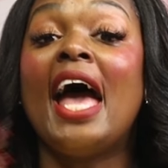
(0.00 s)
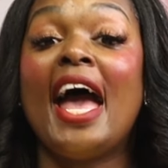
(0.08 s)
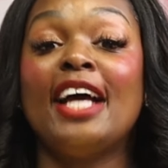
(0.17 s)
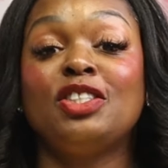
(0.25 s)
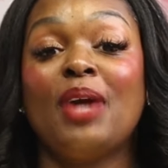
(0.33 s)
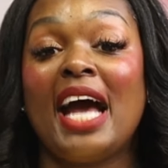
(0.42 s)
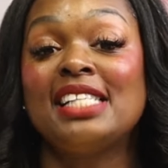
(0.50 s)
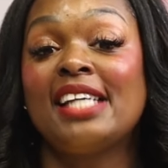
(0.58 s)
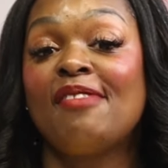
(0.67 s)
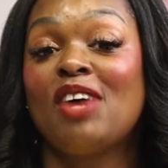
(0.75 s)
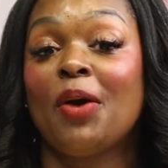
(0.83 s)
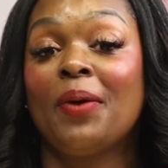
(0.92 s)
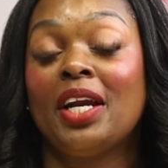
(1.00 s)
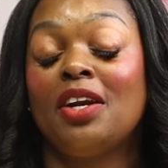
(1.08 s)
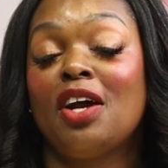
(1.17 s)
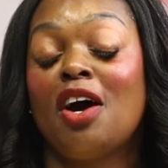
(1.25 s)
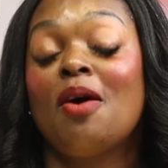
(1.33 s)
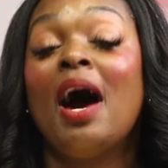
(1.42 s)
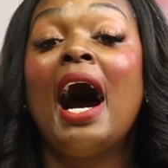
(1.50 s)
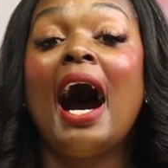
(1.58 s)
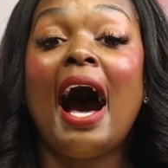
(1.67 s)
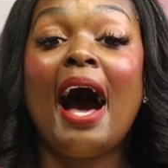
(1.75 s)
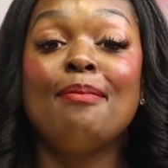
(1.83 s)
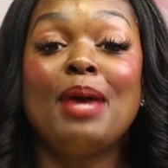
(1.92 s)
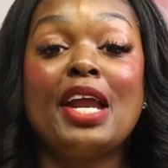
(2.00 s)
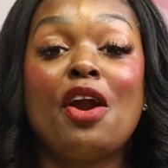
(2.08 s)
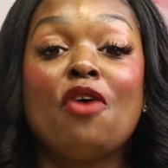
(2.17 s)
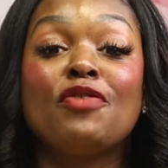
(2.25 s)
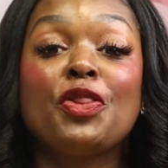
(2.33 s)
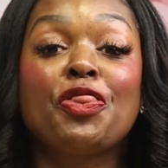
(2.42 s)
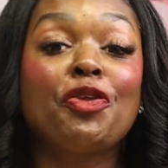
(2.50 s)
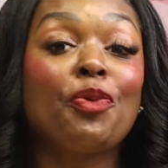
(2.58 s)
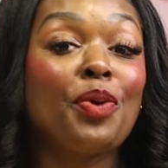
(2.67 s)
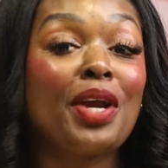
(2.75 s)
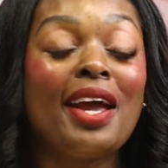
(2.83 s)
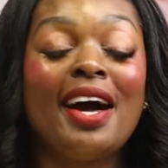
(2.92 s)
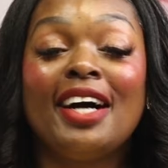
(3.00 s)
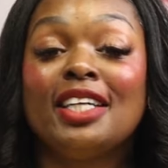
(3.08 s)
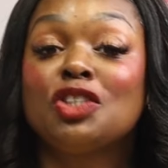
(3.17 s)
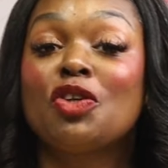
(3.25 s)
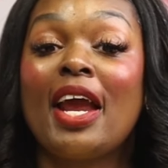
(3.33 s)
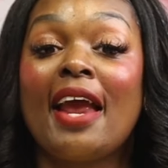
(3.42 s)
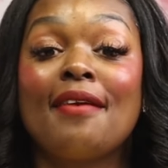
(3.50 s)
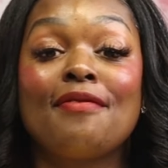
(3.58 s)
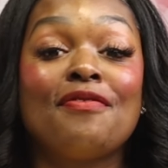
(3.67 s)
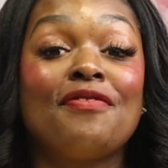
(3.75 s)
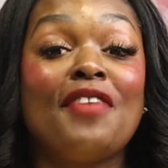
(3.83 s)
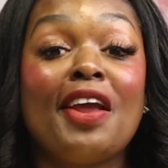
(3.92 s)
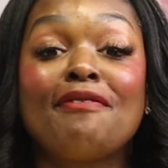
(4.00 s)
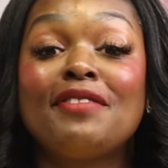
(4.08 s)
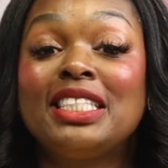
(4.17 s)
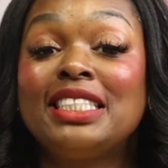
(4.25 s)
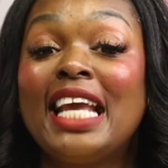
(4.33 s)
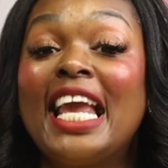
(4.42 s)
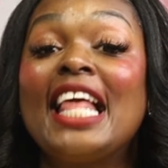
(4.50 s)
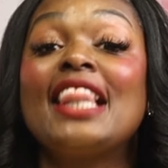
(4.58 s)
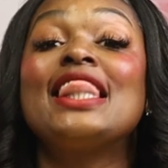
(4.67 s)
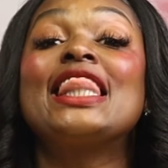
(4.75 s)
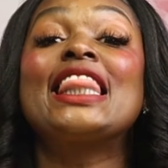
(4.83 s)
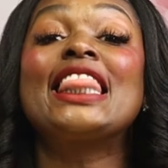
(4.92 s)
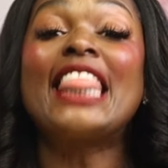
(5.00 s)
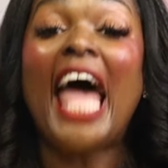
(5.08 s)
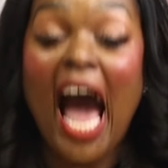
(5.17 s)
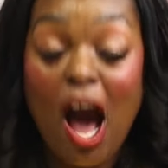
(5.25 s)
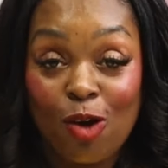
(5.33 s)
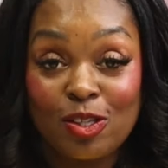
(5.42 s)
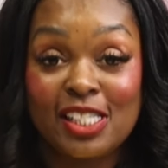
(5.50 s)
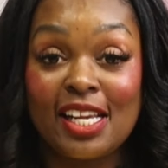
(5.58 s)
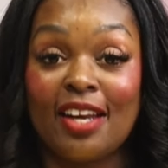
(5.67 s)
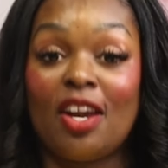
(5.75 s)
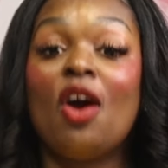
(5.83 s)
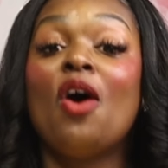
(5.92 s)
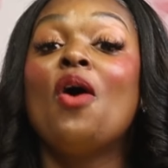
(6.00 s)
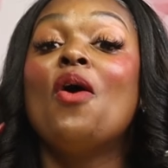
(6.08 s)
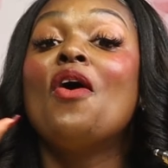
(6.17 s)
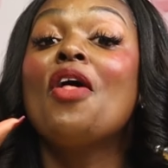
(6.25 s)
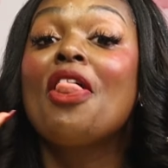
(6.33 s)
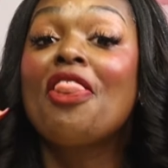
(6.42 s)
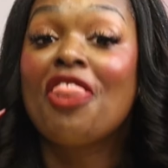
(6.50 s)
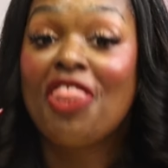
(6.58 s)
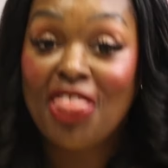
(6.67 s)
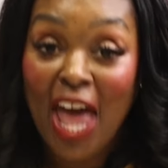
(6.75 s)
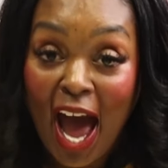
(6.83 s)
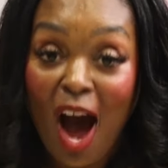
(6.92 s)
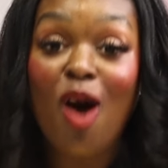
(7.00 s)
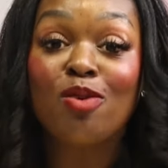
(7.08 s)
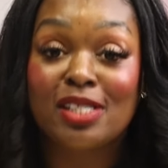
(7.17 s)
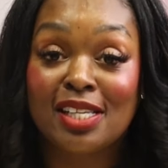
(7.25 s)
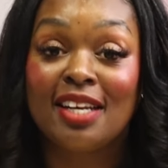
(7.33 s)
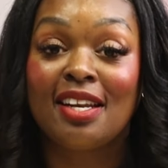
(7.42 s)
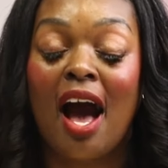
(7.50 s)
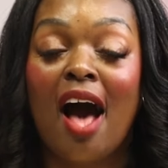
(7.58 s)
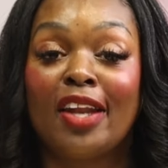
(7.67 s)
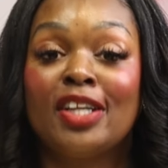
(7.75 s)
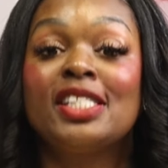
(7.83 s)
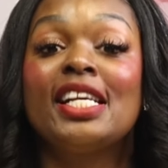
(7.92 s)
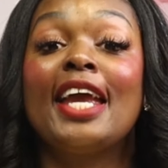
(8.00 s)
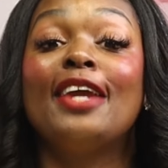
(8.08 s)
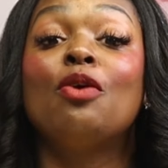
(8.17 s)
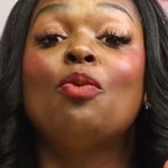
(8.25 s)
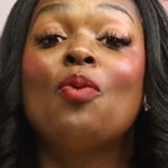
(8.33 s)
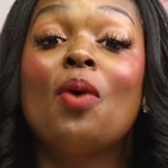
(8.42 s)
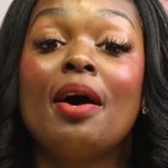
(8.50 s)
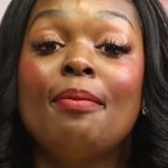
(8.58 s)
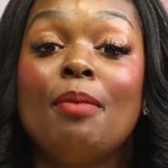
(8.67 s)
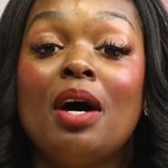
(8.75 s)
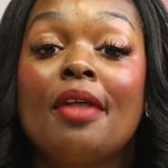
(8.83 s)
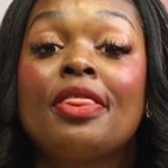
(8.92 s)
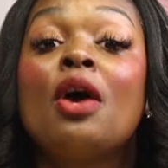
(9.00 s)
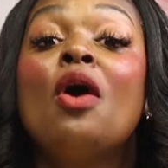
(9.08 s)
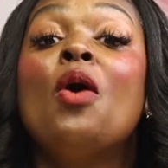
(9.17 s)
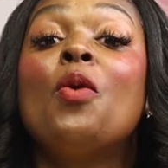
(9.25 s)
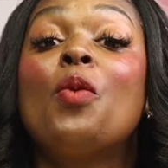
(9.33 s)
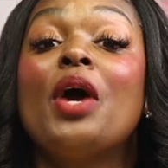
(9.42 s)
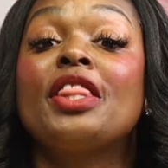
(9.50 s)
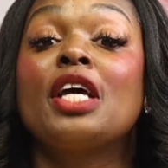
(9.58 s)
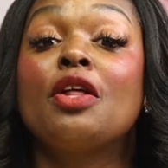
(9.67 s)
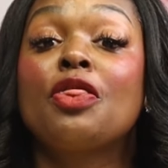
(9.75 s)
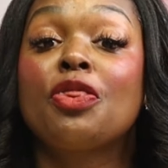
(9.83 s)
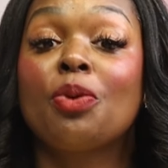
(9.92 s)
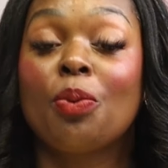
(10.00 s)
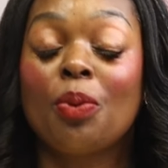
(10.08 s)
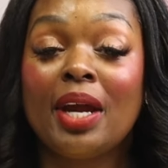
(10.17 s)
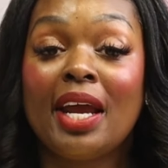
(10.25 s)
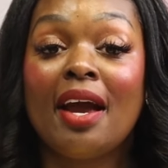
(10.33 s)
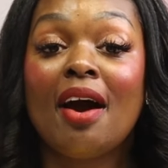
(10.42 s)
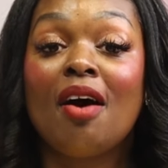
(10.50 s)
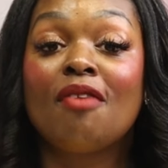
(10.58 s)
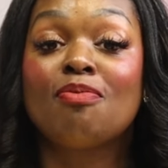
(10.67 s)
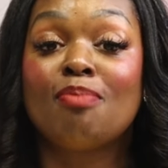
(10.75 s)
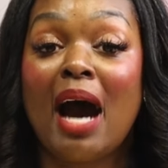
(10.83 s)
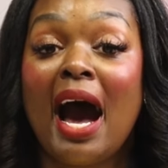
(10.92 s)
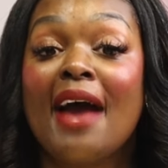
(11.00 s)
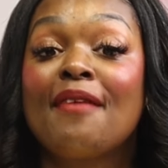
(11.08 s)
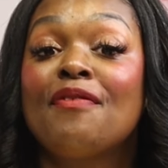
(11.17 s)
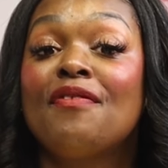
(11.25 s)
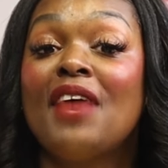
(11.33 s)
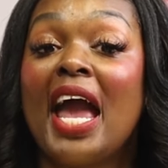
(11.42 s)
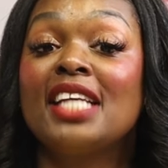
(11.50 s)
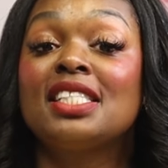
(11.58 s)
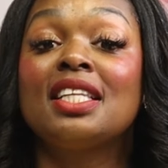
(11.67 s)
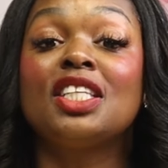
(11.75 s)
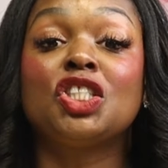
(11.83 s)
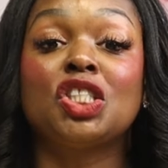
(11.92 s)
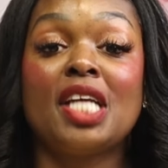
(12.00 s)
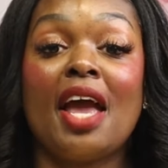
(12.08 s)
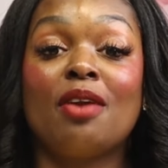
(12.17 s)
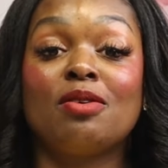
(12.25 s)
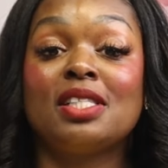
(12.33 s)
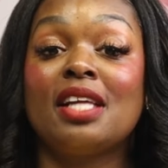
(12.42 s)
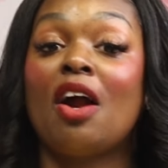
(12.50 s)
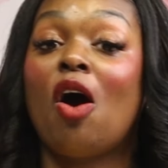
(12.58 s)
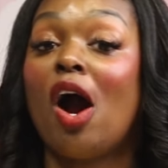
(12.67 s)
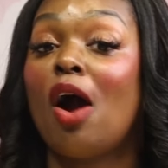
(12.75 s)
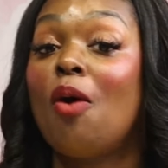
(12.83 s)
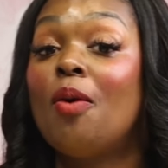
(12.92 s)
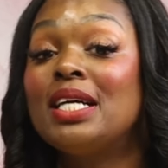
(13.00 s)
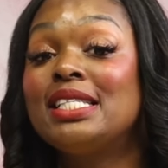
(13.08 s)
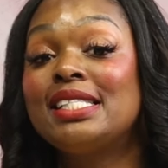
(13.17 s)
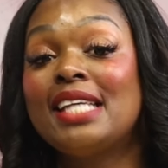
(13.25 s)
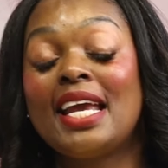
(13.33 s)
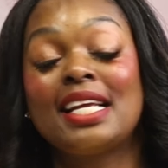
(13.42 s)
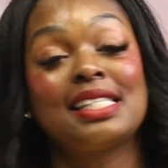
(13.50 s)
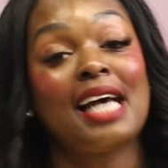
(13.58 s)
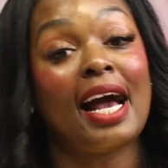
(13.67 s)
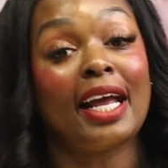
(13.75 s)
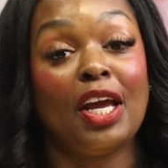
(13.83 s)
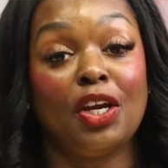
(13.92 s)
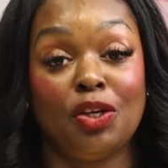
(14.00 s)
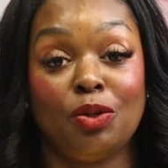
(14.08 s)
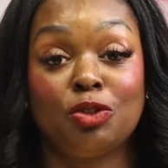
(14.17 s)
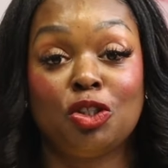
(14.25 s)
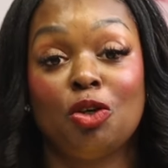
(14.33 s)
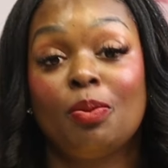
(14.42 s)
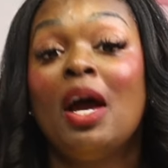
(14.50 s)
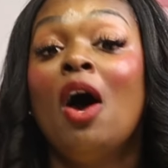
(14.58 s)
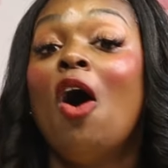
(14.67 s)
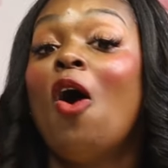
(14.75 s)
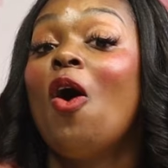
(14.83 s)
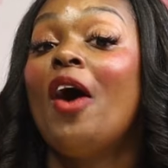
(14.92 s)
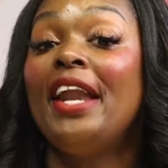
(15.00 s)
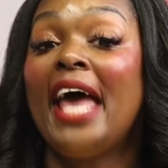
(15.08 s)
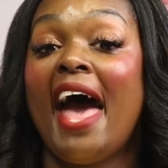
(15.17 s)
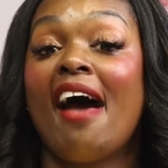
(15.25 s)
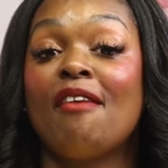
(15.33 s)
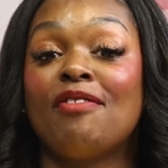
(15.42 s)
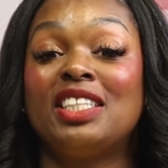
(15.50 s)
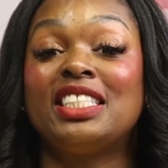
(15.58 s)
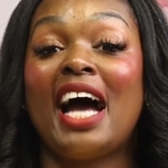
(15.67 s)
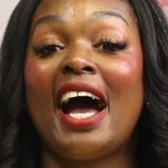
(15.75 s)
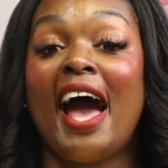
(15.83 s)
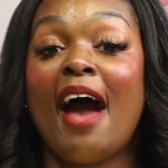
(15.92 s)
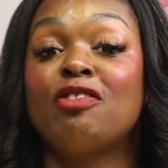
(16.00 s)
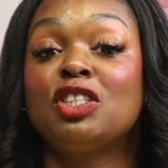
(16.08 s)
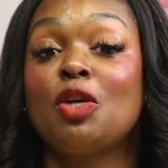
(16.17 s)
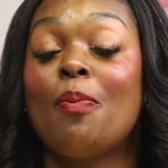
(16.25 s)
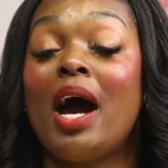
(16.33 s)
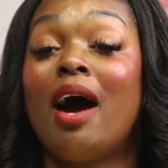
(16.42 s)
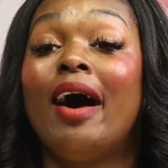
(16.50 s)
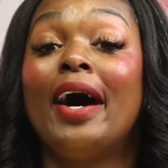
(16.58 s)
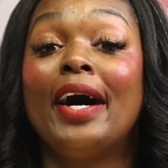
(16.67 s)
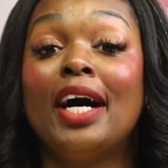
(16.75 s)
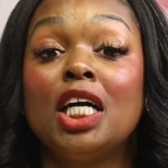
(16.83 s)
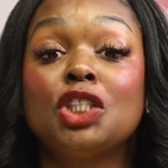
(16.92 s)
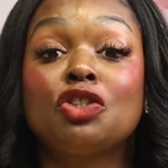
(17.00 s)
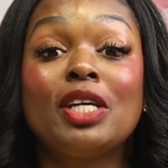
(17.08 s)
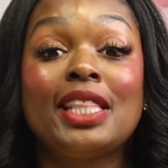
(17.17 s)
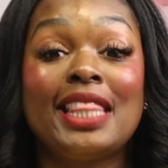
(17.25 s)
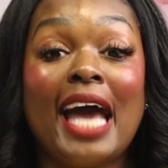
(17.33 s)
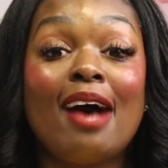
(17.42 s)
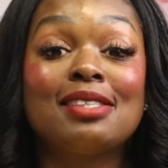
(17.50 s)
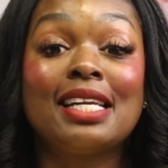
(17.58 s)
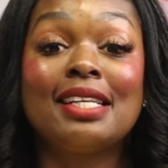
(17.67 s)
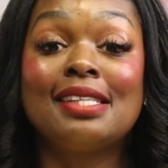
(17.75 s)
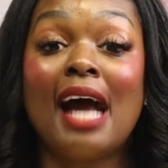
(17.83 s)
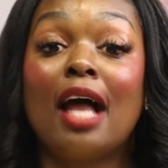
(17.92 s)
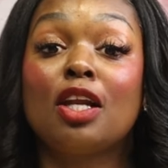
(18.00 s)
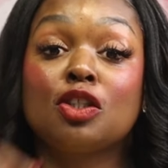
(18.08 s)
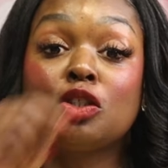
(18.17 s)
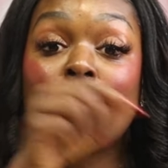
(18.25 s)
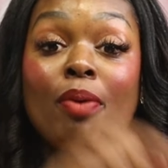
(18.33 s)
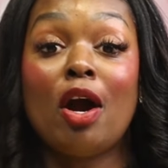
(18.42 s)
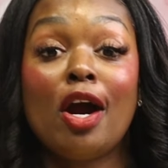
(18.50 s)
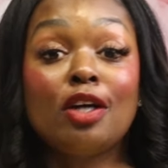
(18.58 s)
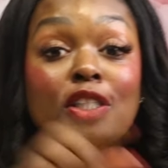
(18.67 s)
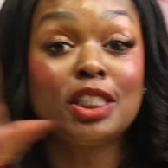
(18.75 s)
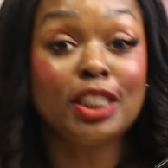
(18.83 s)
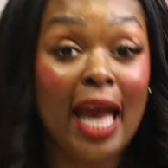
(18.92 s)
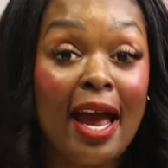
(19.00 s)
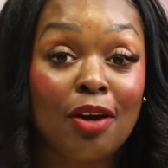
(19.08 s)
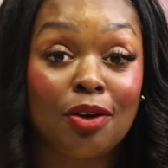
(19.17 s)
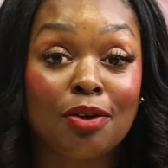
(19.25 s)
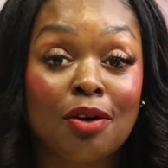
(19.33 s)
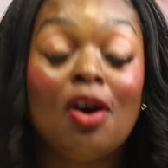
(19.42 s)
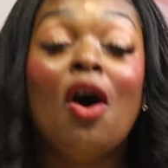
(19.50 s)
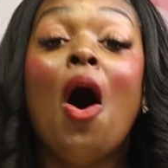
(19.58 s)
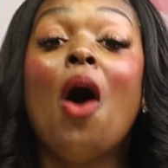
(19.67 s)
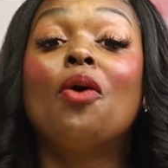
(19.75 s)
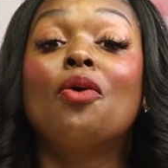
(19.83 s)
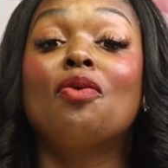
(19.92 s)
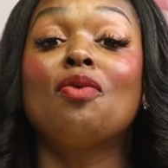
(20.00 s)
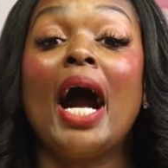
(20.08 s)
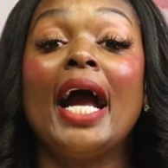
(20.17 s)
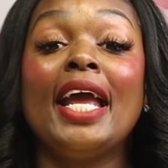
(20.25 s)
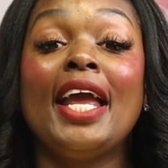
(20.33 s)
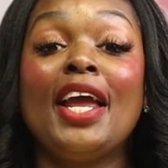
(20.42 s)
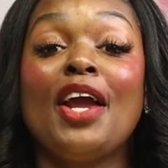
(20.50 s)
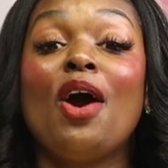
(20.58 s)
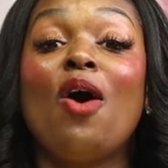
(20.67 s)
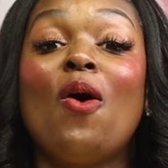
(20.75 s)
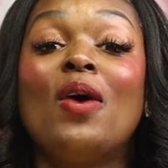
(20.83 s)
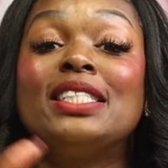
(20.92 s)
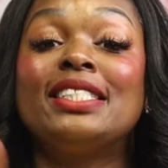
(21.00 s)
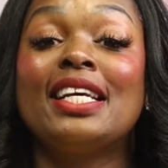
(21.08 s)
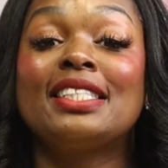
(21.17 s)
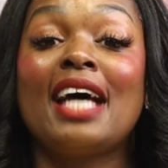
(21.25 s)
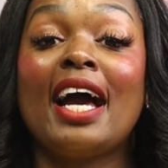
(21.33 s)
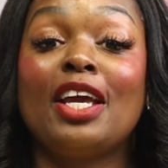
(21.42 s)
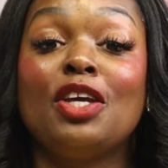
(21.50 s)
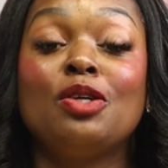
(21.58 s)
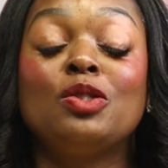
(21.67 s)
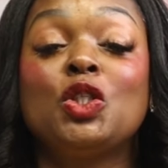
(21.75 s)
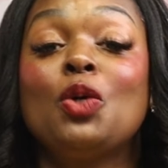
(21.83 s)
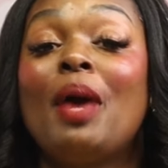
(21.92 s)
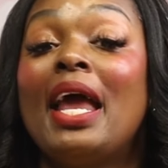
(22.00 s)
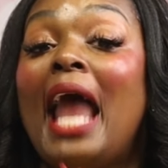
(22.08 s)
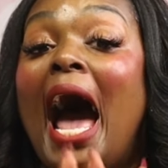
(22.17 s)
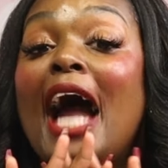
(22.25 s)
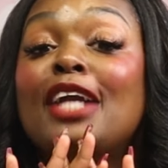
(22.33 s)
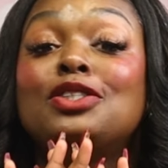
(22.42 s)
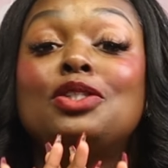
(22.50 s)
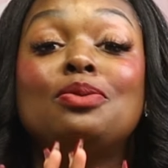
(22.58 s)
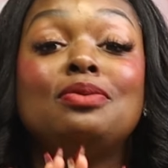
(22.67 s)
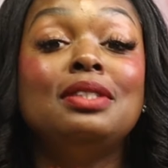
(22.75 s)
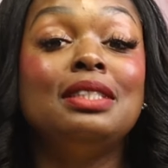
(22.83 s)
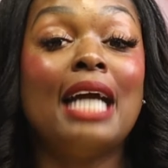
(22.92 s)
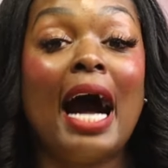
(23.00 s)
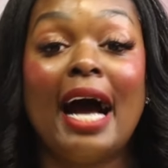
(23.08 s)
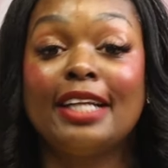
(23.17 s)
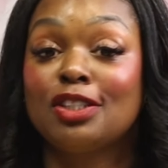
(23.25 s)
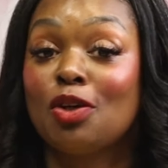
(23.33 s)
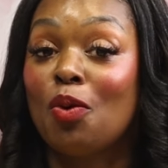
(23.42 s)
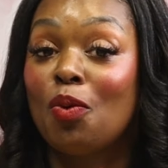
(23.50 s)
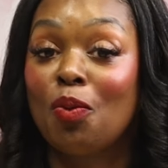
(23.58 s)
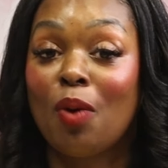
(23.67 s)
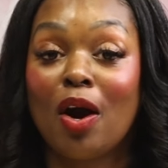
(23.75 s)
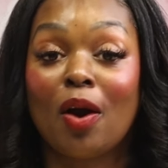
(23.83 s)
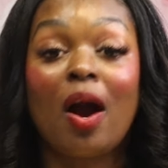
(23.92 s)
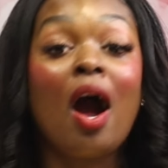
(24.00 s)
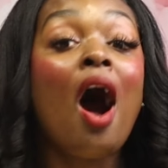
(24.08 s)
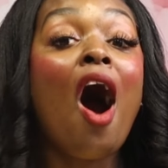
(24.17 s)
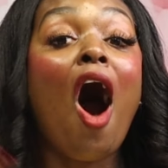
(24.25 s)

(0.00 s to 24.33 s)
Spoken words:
As you guys have already known, I made over $315,000 in 1 month with 3 of my Faceless channels that are on TikTok and YouTube. On average, I average about $100,000 per channel right here on TikTok and YouTube, and I do not work.